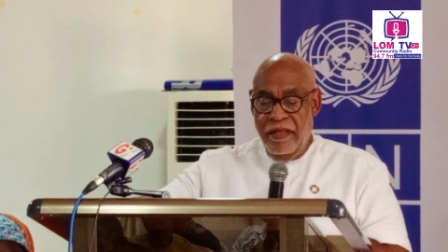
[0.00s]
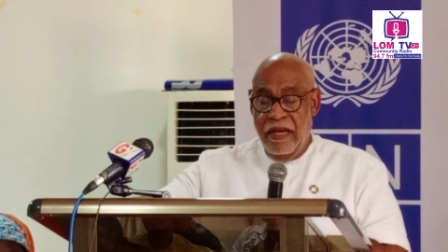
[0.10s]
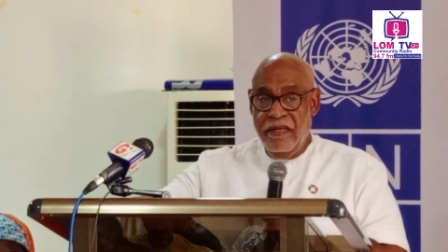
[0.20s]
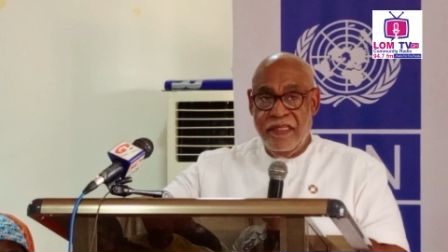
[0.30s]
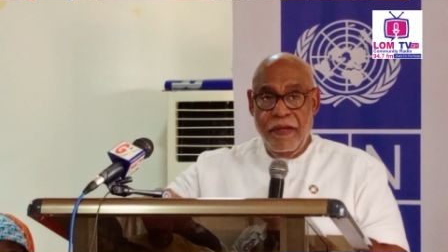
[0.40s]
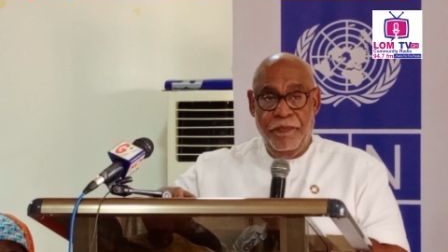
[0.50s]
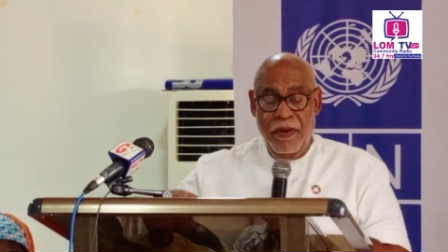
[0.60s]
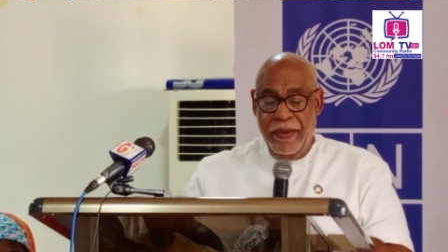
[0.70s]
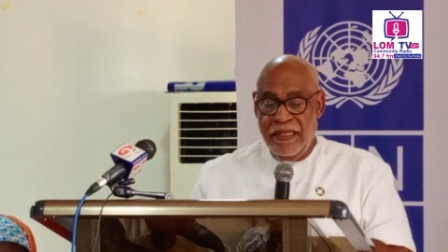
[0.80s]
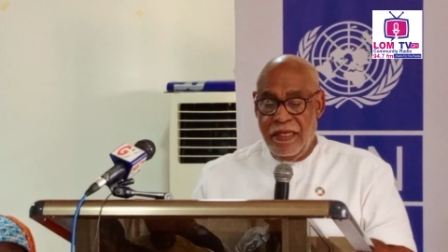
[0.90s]
that is
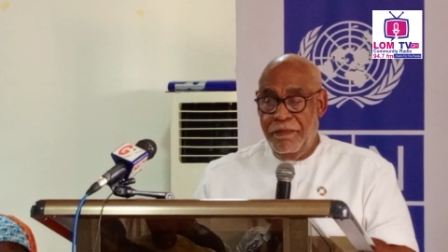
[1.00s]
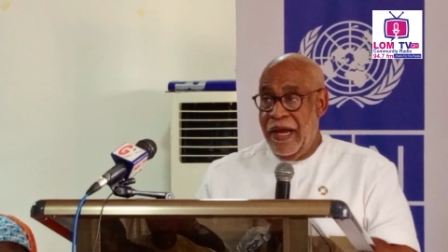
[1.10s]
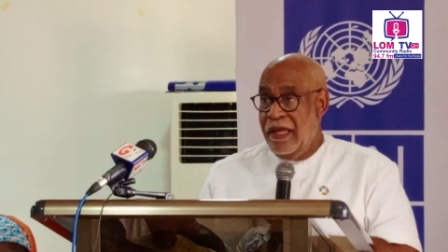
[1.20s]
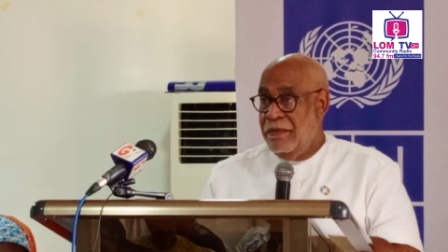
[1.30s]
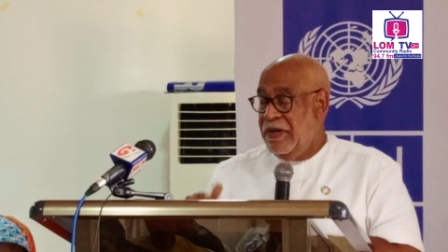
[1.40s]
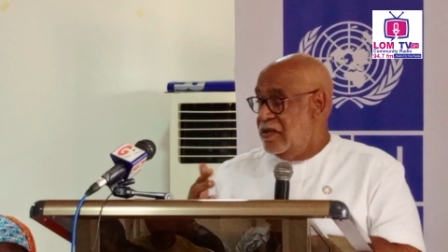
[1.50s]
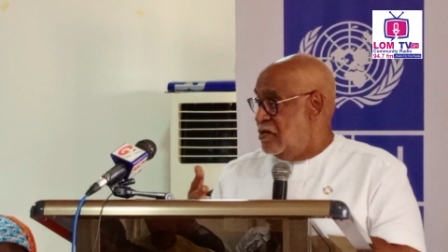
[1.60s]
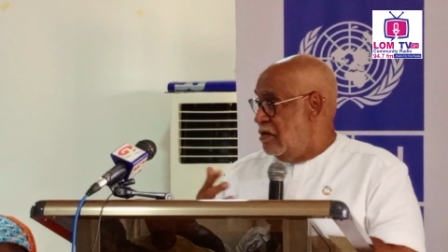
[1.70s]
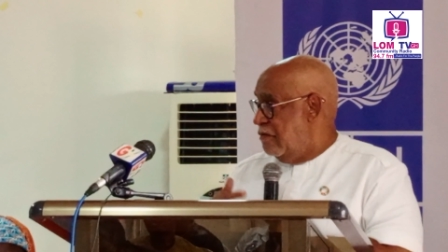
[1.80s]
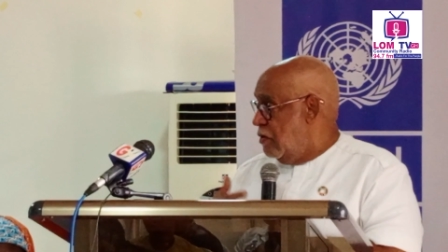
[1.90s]
implemented by the
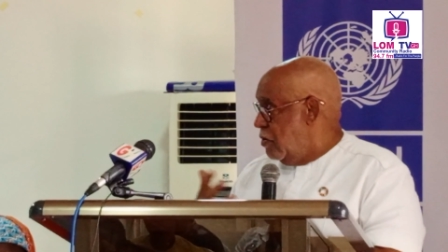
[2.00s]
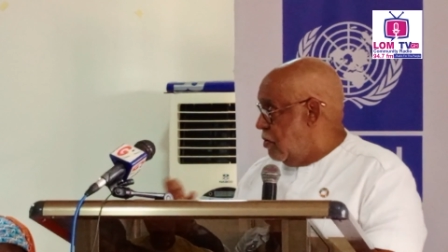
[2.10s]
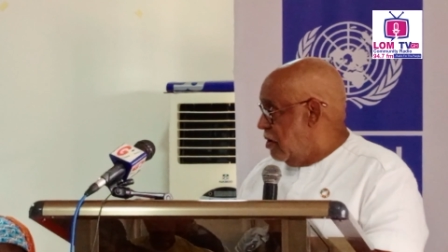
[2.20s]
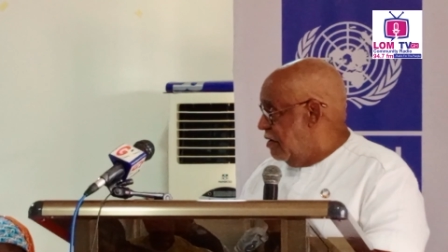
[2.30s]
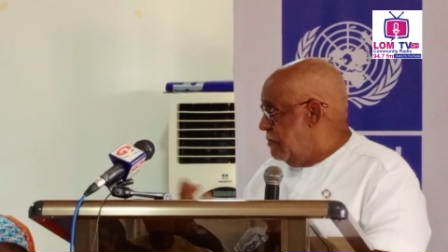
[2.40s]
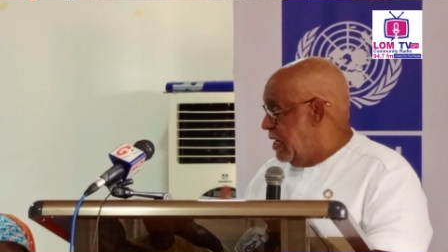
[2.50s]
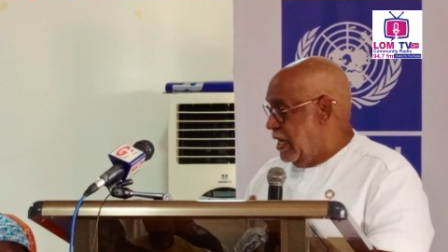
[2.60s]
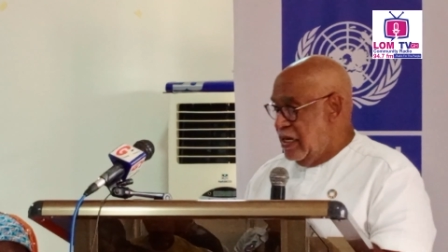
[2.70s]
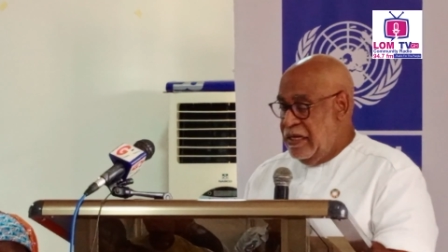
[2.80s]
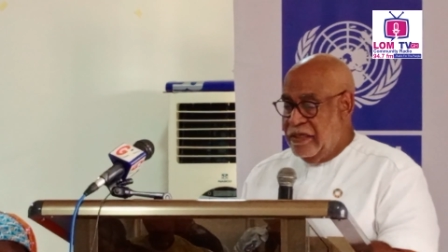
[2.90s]
Ministry of Local
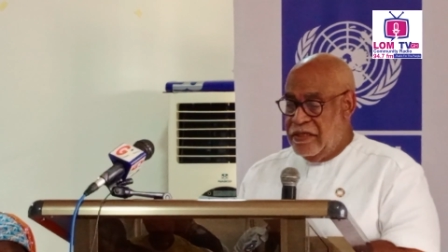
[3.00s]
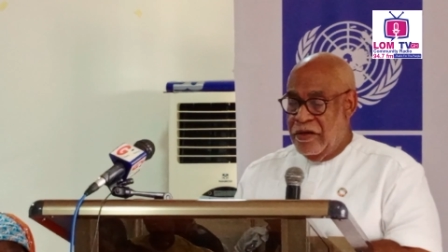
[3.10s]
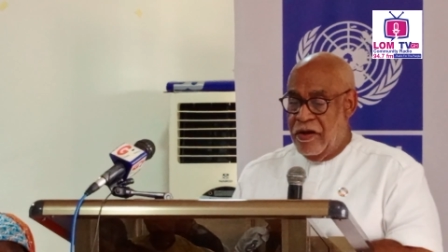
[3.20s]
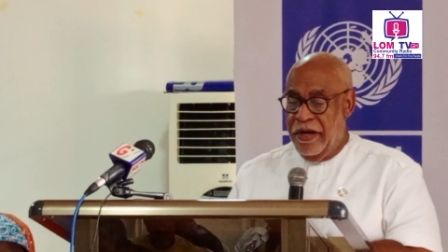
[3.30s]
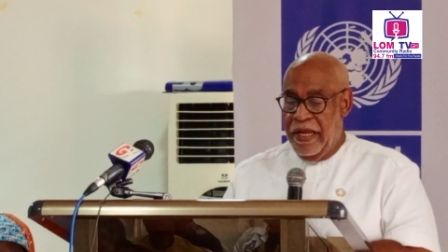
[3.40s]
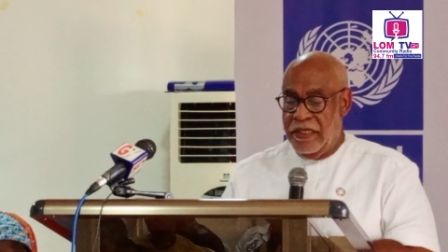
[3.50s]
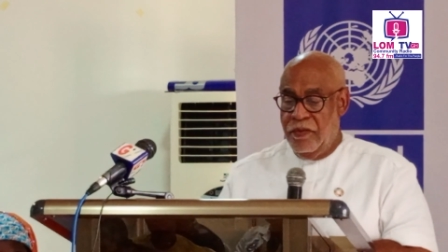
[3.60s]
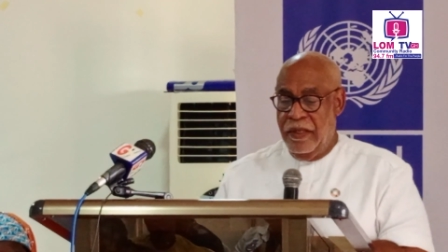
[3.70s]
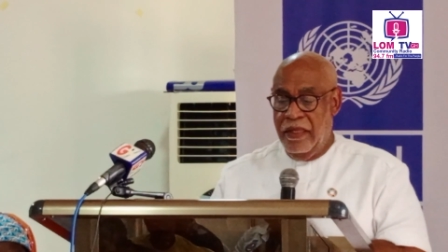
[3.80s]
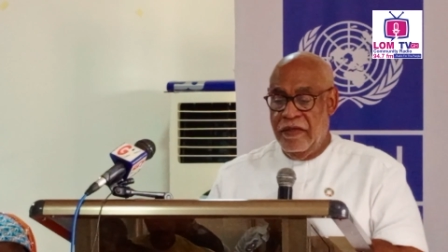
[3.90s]
Government and needs to connect
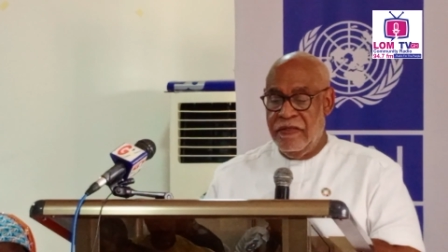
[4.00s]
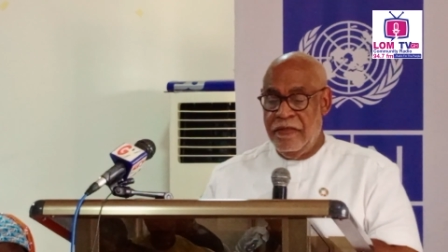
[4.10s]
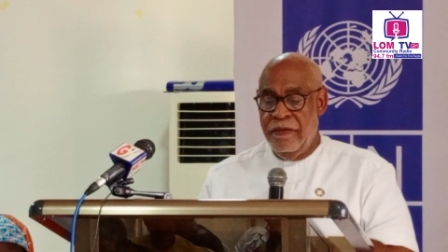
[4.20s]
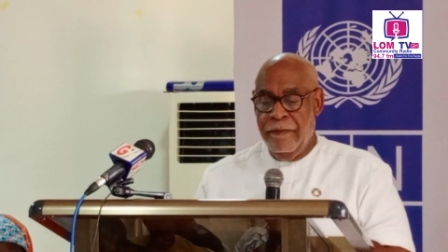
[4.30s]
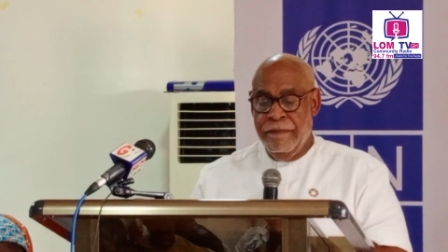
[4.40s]
with this.